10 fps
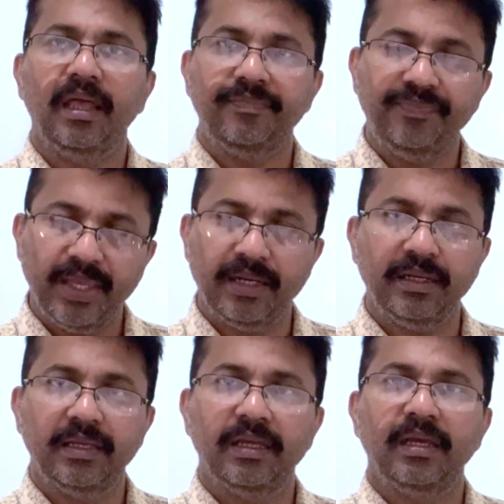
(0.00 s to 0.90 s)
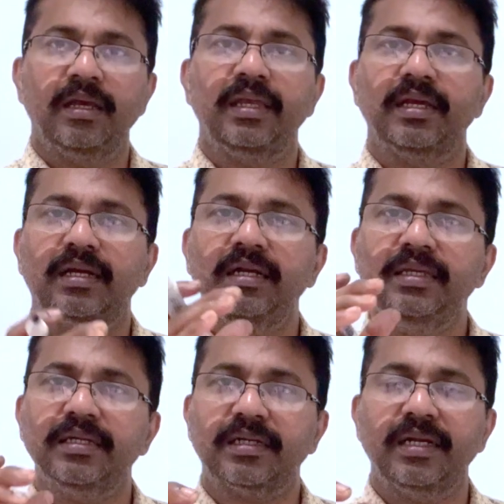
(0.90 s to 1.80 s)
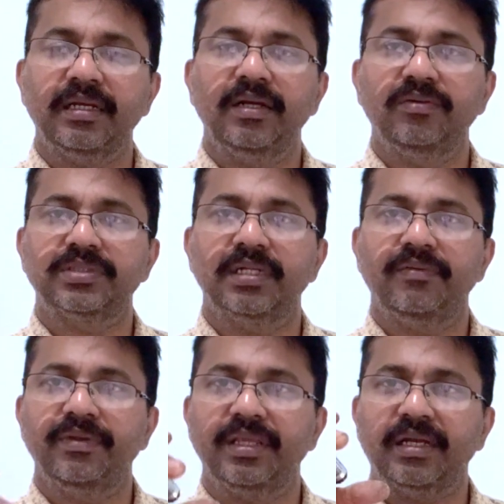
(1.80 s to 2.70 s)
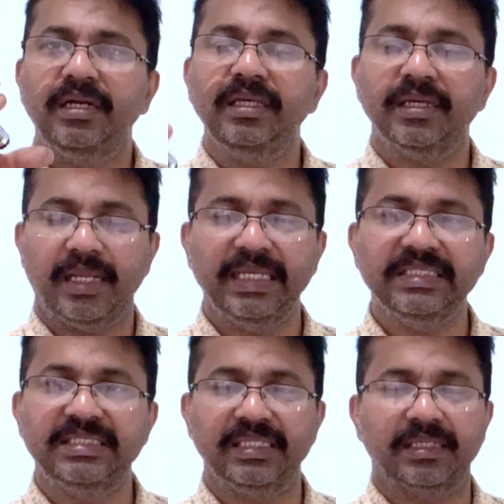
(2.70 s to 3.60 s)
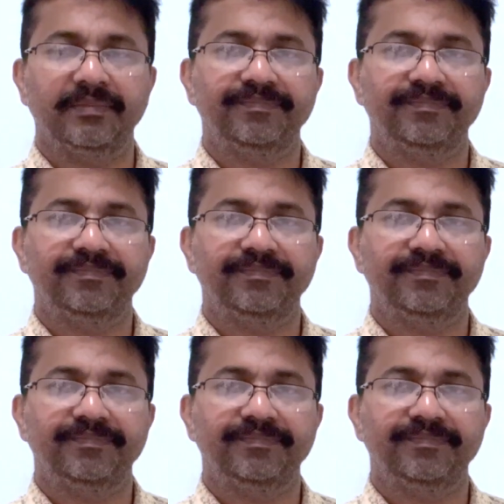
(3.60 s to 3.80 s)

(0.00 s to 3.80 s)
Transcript: then a clear conclusion with a clear ending.